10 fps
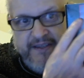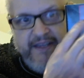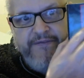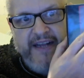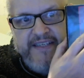
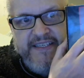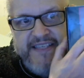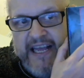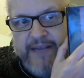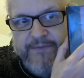in fact, his
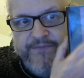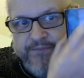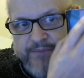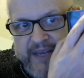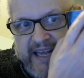name
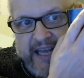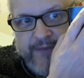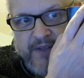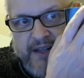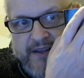
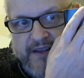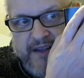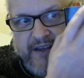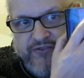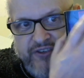became
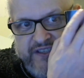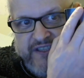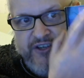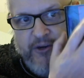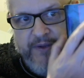across the
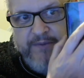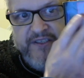top. It